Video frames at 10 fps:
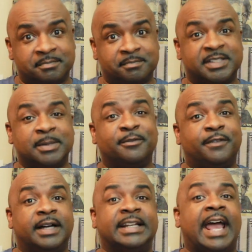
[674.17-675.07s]
some
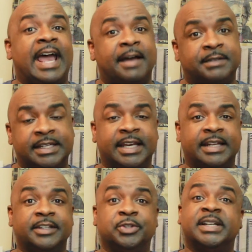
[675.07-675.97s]
fun after
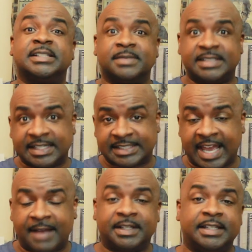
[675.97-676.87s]
dinner, you get some sex
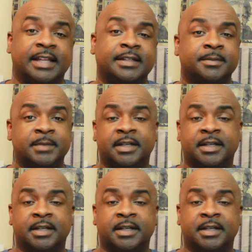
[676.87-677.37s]
after dinner,